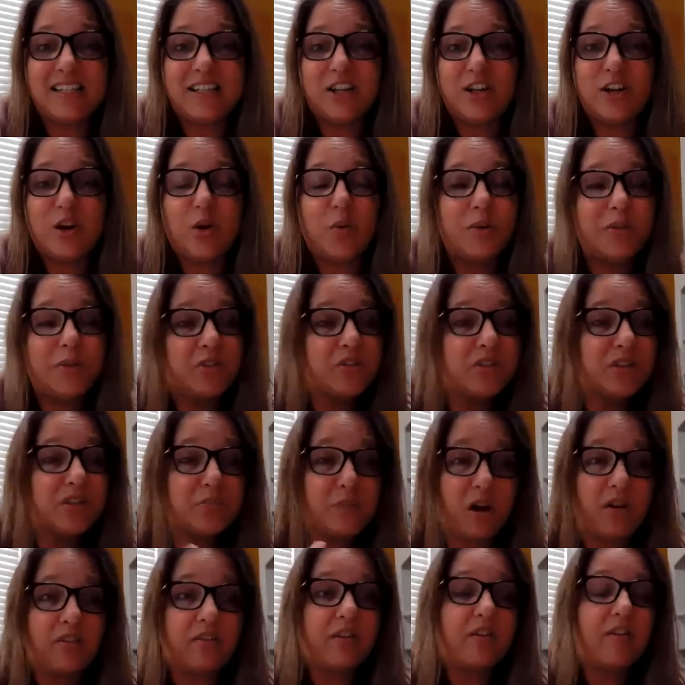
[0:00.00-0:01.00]
when there's
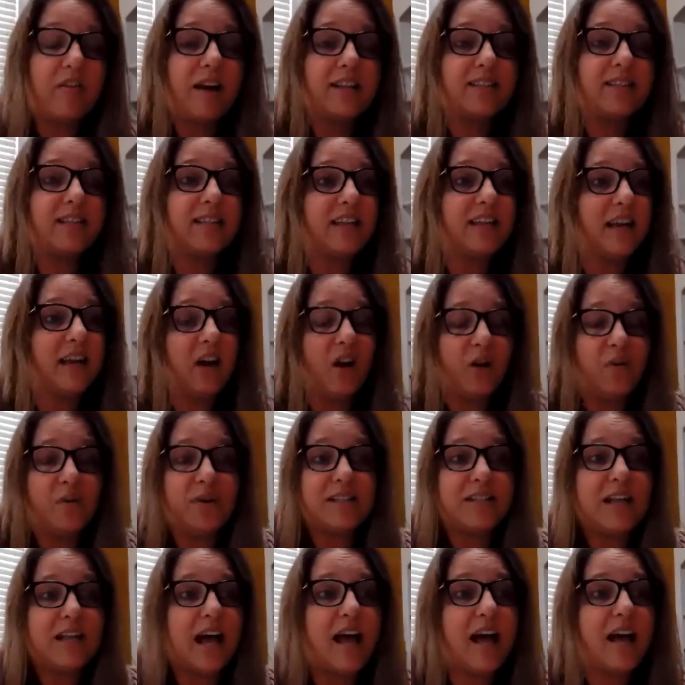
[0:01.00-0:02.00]
smaller classes, I always
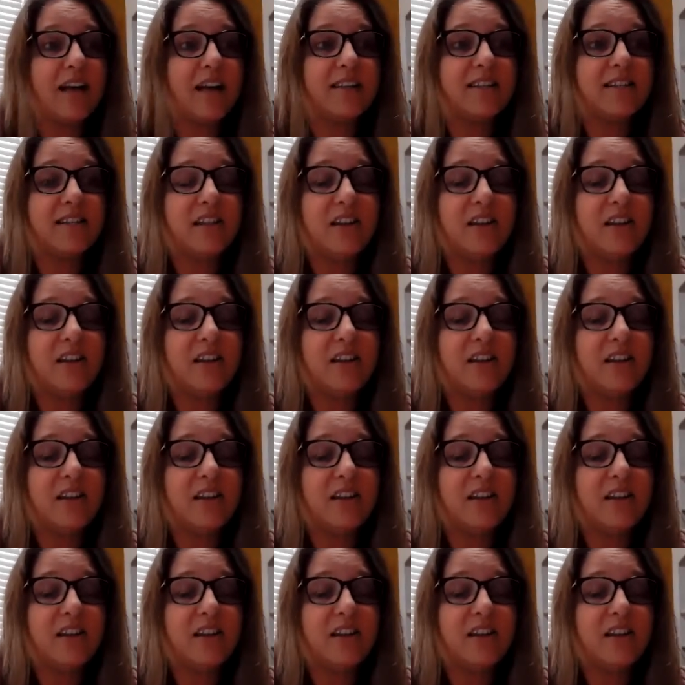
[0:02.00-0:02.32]
ask,